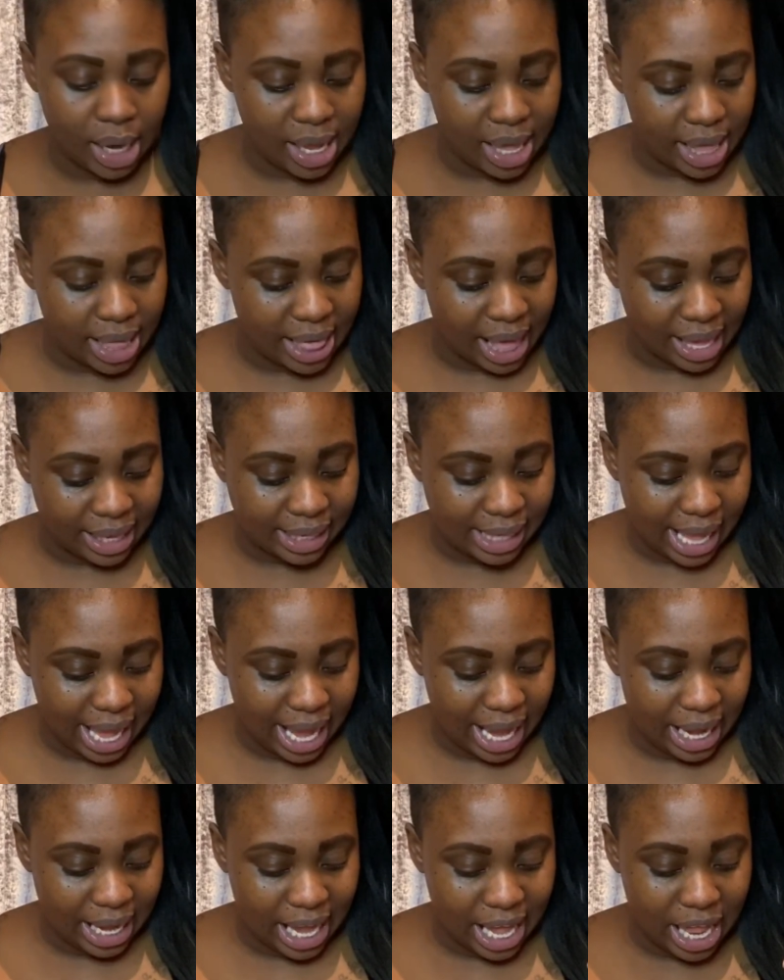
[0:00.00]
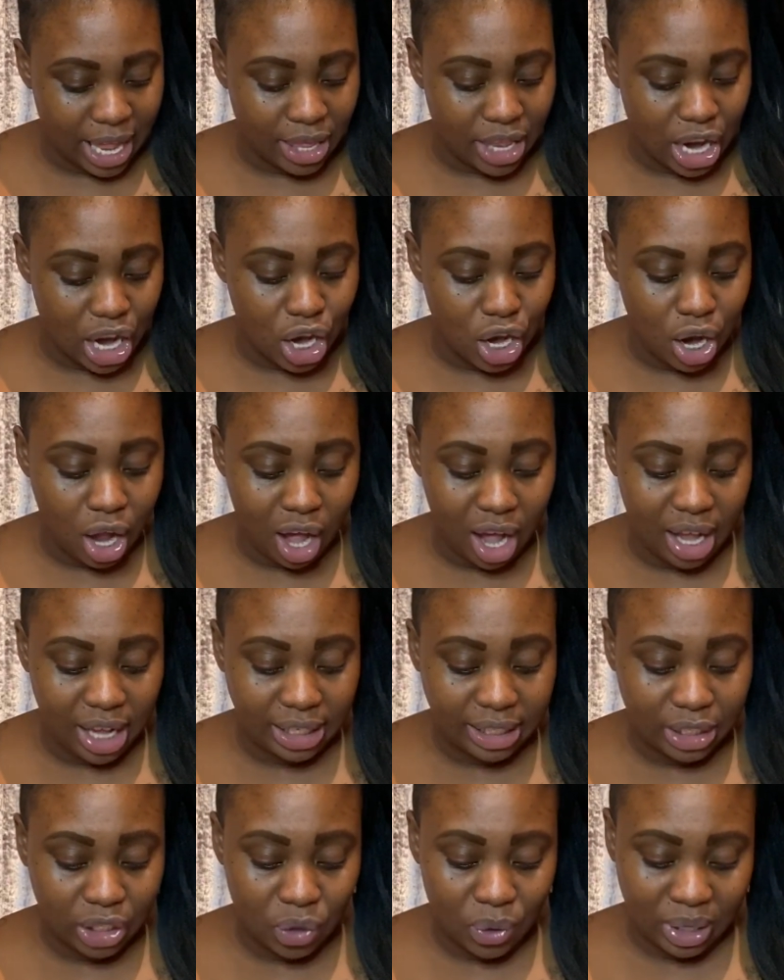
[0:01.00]
that's that and then the
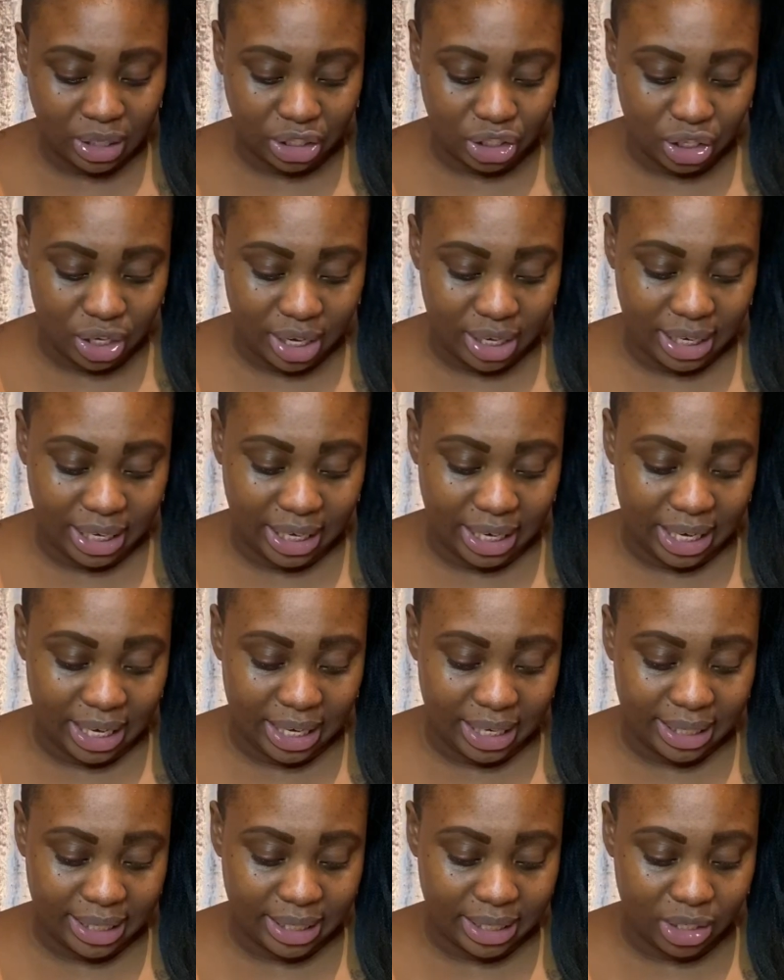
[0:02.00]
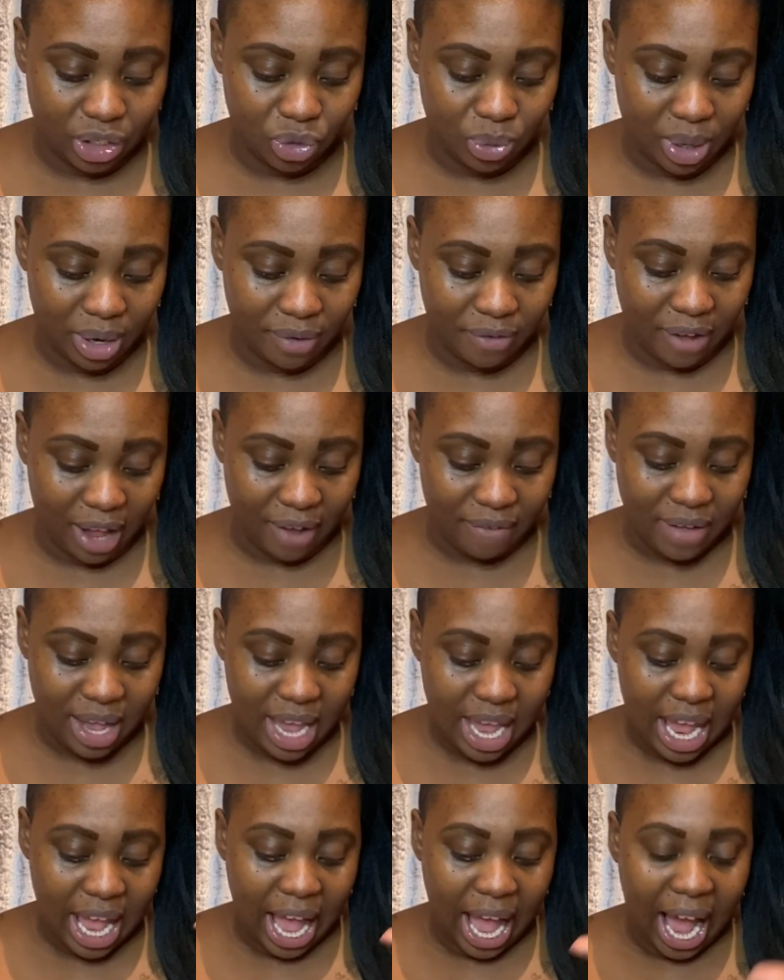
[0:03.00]
last question is 25
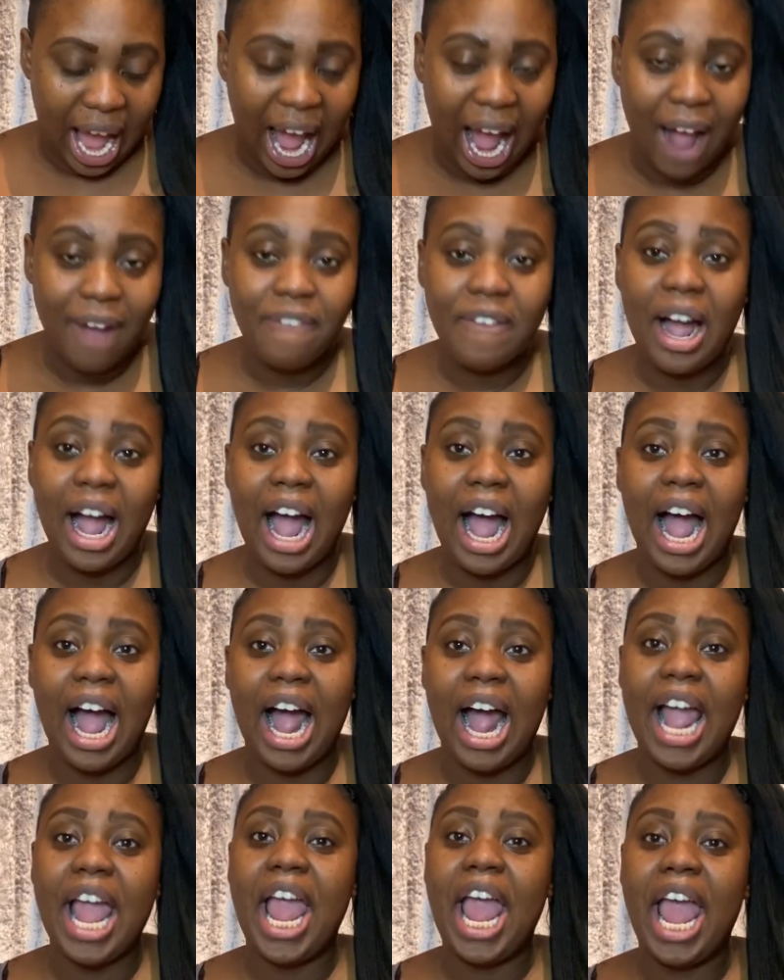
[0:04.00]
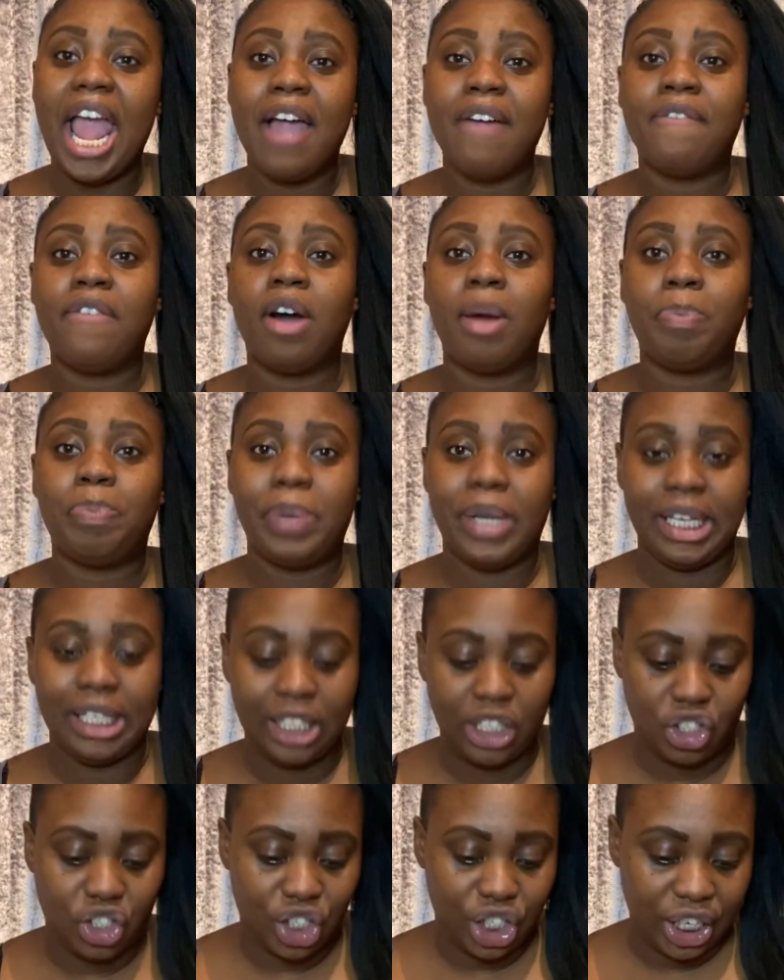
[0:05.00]
have i ever
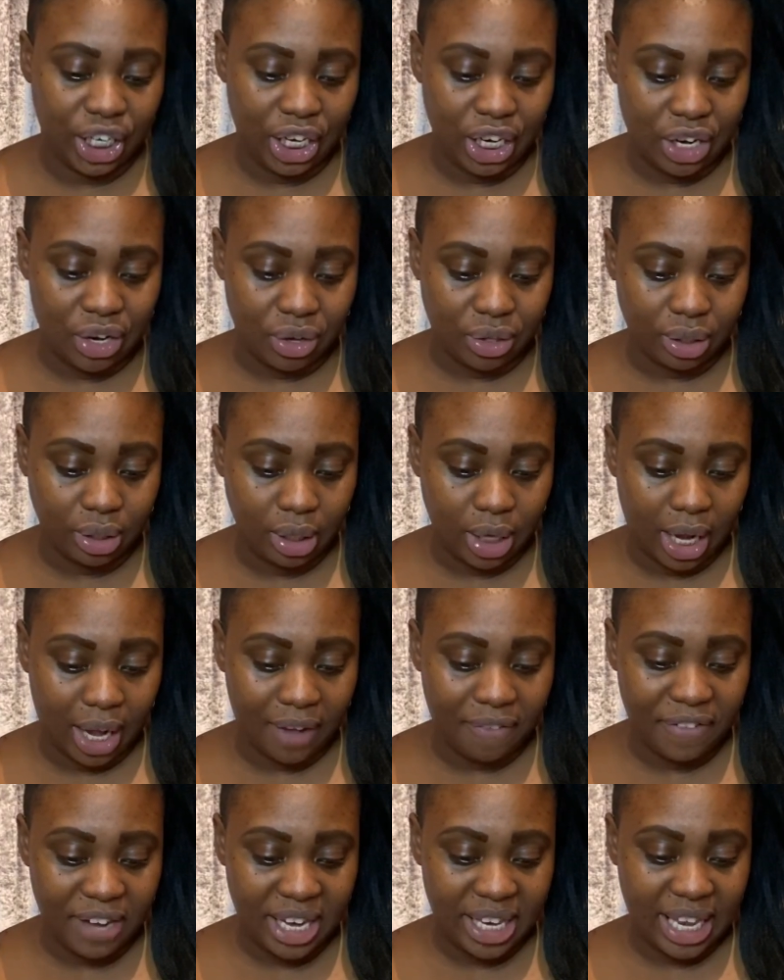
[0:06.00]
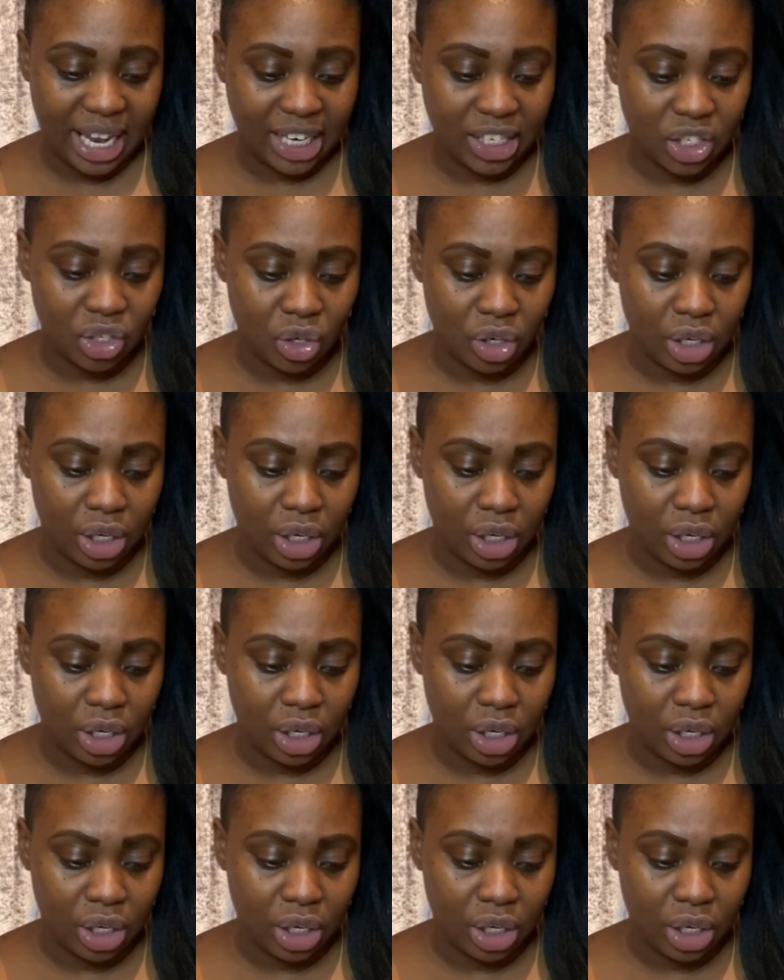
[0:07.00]
been cheated on i think that's